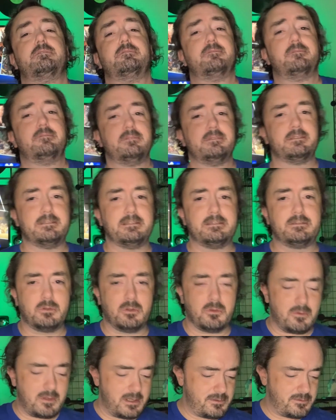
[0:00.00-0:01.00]
So that's what we're
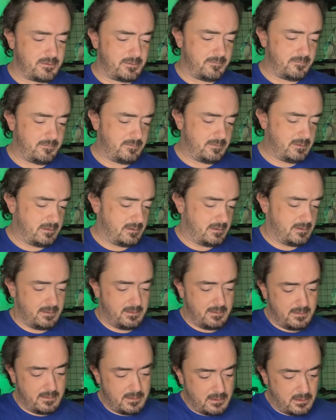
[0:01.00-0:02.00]
watching.
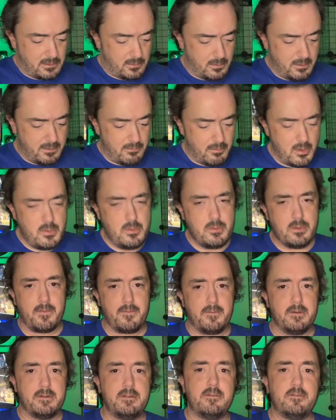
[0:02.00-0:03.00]
Glory Road on the
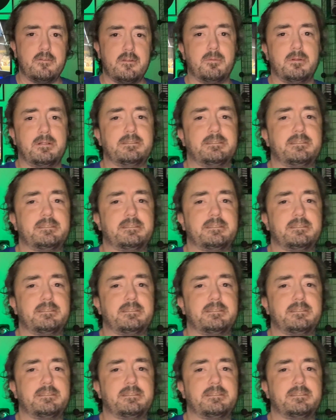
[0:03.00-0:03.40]
Disney Plus